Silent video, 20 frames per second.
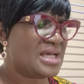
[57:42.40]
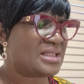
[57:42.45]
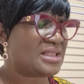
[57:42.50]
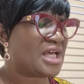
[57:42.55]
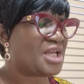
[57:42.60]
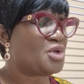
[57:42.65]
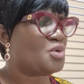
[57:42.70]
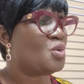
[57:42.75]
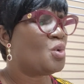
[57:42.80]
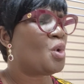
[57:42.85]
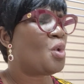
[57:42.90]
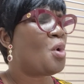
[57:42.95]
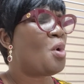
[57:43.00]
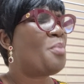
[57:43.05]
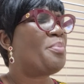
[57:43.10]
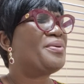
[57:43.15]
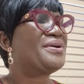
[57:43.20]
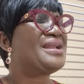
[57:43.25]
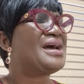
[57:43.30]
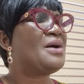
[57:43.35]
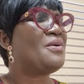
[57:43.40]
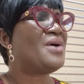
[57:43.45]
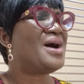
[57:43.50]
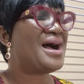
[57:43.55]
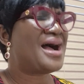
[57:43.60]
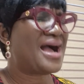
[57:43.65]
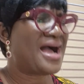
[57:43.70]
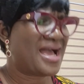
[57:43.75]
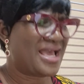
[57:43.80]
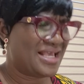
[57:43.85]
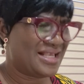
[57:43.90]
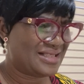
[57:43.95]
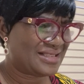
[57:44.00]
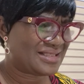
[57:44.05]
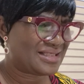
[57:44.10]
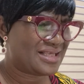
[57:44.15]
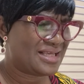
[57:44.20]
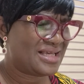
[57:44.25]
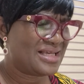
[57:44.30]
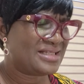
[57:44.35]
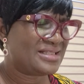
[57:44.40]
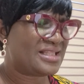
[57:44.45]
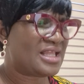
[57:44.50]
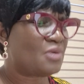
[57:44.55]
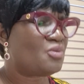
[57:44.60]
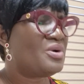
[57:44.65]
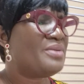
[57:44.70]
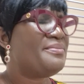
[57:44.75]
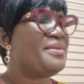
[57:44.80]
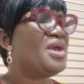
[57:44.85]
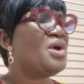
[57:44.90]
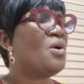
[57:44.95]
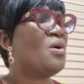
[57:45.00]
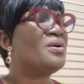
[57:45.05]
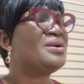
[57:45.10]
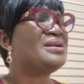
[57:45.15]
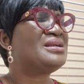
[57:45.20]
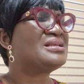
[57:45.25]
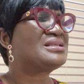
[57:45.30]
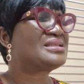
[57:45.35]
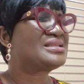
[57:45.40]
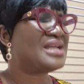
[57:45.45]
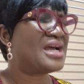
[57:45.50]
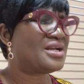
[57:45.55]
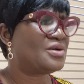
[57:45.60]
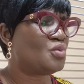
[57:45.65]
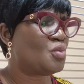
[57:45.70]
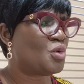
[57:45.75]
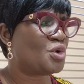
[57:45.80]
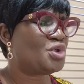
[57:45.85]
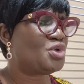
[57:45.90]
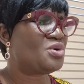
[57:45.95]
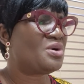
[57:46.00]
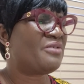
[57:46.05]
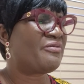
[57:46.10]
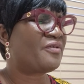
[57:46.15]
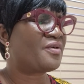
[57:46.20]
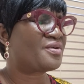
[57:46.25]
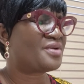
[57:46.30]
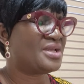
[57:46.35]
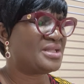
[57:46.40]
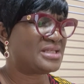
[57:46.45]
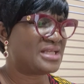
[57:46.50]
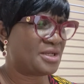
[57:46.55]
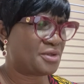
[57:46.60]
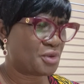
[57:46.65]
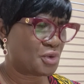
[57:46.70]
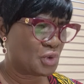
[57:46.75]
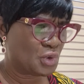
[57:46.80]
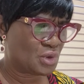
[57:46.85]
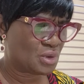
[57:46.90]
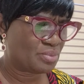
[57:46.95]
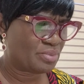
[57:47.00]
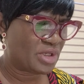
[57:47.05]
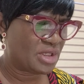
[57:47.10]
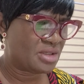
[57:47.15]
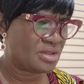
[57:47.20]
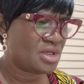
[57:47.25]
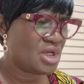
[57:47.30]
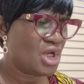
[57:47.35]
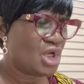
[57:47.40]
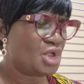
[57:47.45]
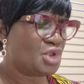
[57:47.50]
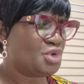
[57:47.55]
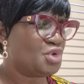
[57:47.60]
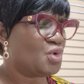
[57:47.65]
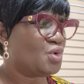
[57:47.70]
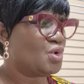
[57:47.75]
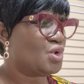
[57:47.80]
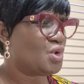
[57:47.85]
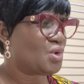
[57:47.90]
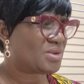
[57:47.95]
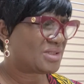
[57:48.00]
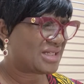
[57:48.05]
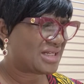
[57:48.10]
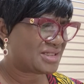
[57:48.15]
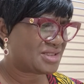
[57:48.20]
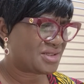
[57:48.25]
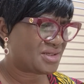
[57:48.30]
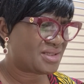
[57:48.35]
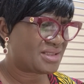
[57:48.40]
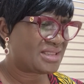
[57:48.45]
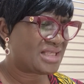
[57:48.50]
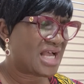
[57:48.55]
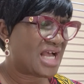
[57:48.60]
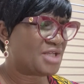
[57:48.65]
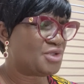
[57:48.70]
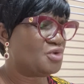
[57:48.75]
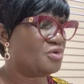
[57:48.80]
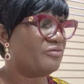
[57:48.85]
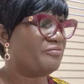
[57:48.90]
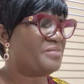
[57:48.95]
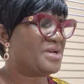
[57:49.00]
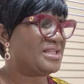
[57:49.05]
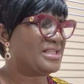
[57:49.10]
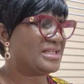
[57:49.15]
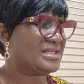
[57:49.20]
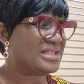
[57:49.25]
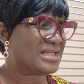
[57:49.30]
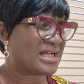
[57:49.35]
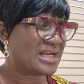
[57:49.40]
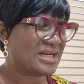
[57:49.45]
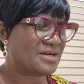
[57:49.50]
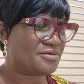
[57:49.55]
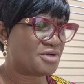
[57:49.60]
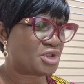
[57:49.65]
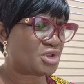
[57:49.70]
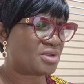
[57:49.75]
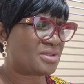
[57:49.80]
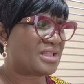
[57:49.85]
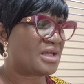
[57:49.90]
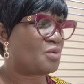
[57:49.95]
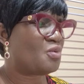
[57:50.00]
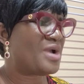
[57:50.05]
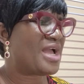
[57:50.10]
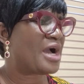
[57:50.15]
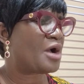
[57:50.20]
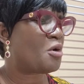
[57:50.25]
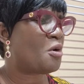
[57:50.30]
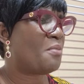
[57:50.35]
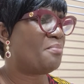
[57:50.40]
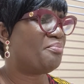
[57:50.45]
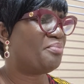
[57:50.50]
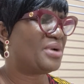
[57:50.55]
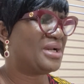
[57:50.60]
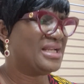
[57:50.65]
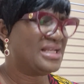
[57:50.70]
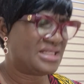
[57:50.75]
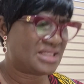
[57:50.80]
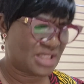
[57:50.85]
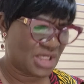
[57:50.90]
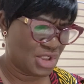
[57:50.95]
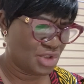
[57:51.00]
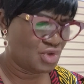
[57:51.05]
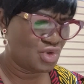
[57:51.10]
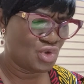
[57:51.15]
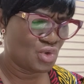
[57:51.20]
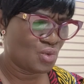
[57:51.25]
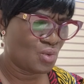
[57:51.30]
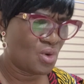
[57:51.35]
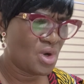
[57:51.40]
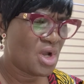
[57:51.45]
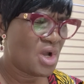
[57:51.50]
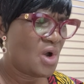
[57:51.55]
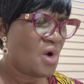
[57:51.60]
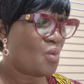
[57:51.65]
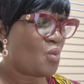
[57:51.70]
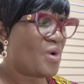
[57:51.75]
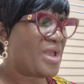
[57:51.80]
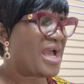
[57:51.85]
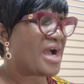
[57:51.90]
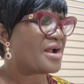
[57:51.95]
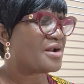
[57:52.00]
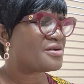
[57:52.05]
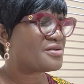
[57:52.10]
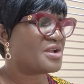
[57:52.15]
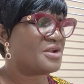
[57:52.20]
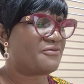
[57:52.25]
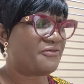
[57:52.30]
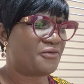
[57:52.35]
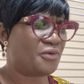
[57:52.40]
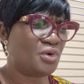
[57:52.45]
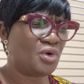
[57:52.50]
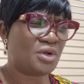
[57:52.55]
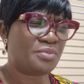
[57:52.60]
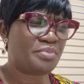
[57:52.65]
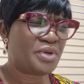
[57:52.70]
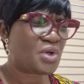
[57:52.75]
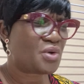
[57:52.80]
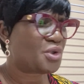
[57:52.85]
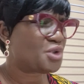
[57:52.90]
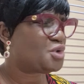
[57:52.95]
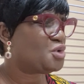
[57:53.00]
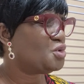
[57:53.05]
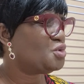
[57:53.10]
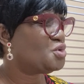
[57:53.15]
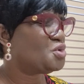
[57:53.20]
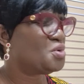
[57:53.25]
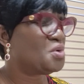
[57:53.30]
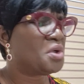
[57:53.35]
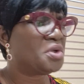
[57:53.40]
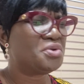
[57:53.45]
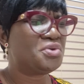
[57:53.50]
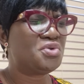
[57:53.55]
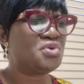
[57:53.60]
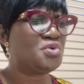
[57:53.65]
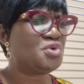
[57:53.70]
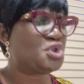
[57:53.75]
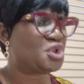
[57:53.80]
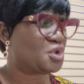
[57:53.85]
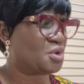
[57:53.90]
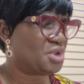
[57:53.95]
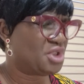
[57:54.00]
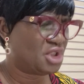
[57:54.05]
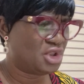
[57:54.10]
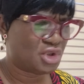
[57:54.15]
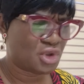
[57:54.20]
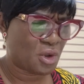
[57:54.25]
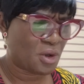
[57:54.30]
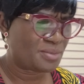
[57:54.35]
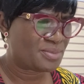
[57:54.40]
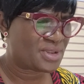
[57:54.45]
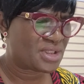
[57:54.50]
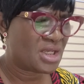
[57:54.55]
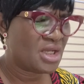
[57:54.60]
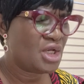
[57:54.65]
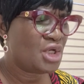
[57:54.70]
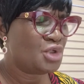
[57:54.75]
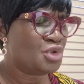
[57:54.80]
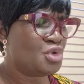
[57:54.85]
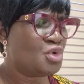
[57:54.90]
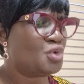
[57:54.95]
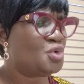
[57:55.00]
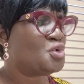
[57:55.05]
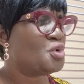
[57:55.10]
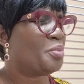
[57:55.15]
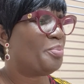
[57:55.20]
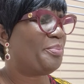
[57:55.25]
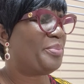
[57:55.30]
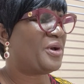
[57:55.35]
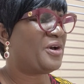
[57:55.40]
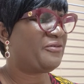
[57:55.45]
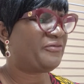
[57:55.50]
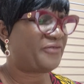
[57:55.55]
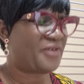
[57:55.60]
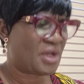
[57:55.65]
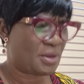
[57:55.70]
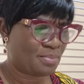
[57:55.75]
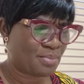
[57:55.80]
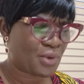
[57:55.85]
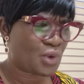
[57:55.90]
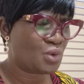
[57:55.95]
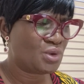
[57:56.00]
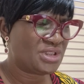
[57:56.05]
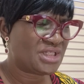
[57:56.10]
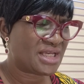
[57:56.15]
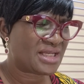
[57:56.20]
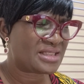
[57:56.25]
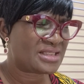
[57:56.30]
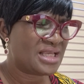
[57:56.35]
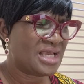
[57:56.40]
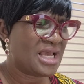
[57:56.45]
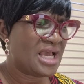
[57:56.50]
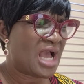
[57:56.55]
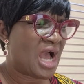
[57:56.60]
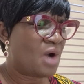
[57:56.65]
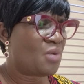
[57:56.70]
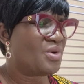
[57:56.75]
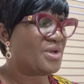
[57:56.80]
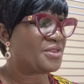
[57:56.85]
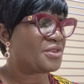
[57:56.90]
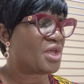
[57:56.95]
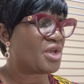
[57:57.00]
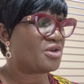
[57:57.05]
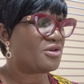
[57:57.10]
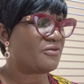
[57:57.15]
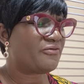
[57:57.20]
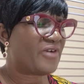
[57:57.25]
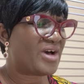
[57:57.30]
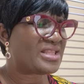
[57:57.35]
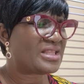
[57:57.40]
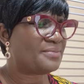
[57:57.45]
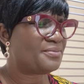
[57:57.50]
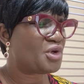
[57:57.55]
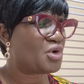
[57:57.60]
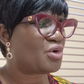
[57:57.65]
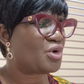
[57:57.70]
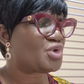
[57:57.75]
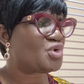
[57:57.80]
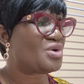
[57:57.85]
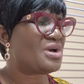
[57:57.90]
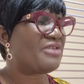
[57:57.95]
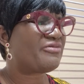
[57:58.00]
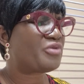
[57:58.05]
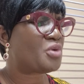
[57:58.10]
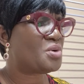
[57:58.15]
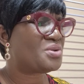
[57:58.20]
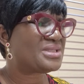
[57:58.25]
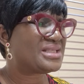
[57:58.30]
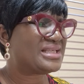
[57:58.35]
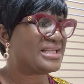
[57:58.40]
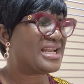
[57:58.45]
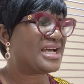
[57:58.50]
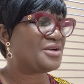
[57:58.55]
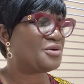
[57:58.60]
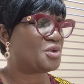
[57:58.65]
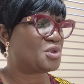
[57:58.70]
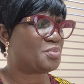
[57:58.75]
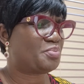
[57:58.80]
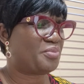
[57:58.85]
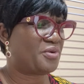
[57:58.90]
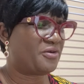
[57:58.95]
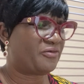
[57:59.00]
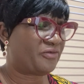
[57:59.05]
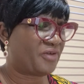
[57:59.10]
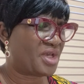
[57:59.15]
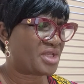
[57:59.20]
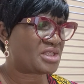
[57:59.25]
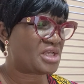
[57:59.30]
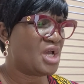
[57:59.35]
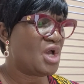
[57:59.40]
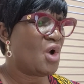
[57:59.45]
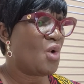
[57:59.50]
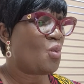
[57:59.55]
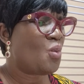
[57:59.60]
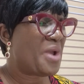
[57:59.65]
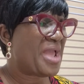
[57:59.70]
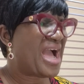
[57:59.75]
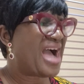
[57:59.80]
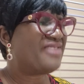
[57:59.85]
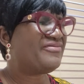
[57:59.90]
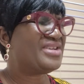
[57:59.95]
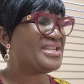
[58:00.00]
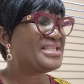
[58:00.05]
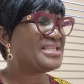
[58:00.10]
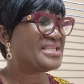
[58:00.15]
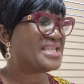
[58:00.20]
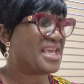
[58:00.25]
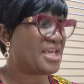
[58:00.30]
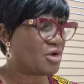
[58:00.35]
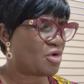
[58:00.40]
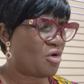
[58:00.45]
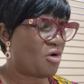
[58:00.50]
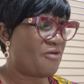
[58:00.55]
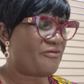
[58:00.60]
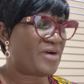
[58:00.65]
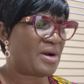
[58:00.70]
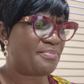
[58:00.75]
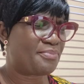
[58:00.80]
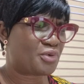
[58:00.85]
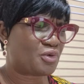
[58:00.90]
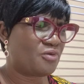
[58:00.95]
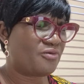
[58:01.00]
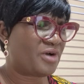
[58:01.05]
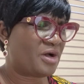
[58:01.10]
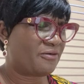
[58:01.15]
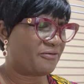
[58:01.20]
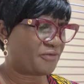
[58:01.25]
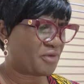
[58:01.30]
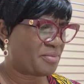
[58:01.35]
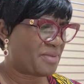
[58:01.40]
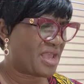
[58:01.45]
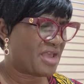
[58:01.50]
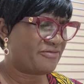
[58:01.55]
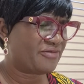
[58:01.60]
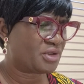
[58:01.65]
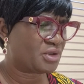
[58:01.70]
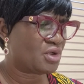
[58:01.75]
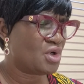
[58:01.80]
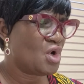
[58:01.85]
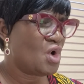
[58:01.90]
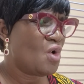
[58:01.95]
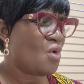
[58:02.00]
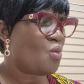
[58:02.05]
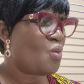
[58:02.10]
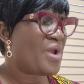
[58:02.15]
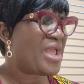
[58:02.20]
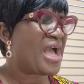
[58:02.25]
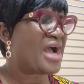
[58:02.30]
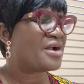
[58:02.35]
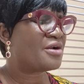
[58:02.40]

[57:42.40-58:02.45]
that you will open our eyes that we may understand what you have created us to be. You looked at us and you've made a declaration that we are complete in you. We are grateful, Lord, because you do not do shoddy jobs. You do perfect projects. And we thank you, Father, because you have considered us perfect. We have a tick of approval from heaven. We are